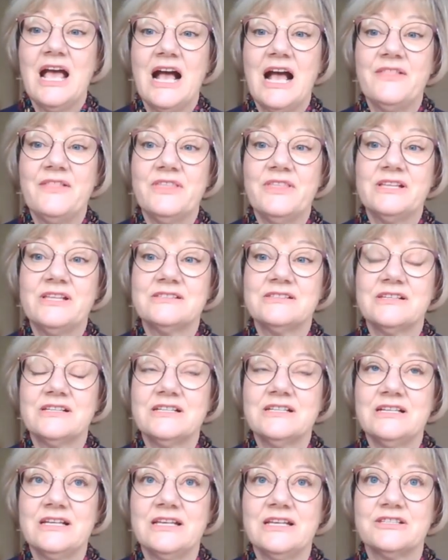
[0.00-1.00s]
And then
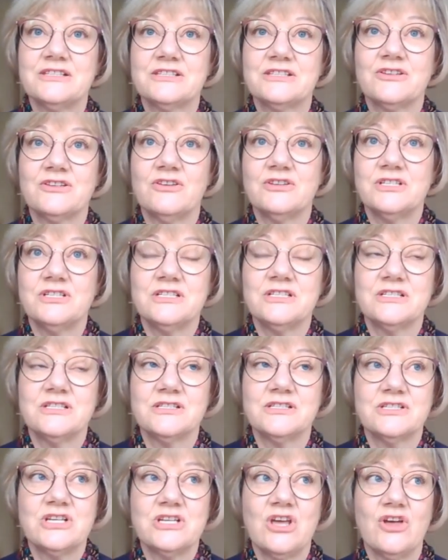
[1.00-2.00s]
suddenly it started to
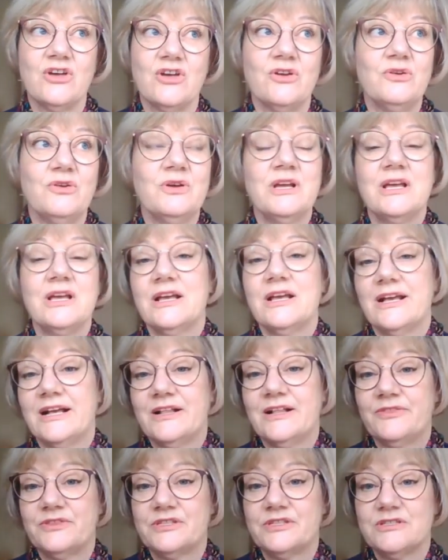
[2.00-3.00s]
snow,
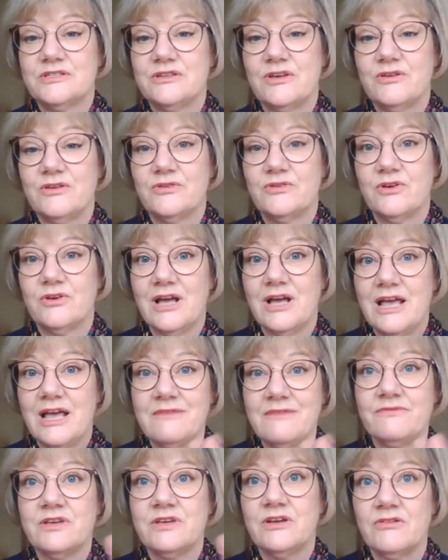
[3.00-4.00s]
and the snow got
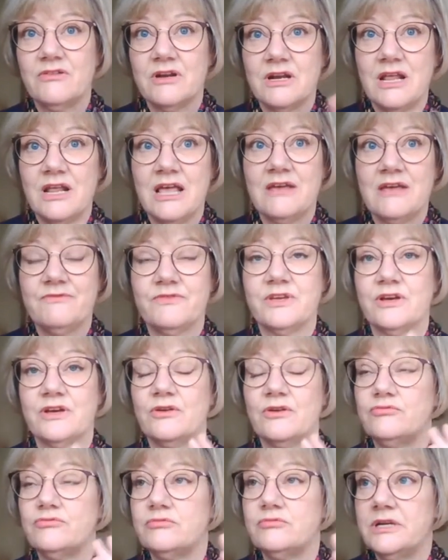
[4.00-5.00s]
heavier and
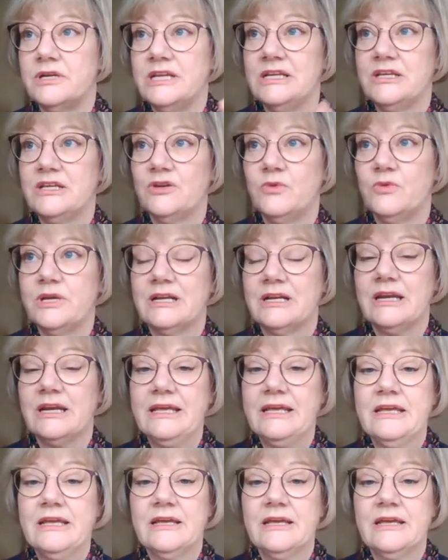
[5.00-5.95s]
heavier really quickly.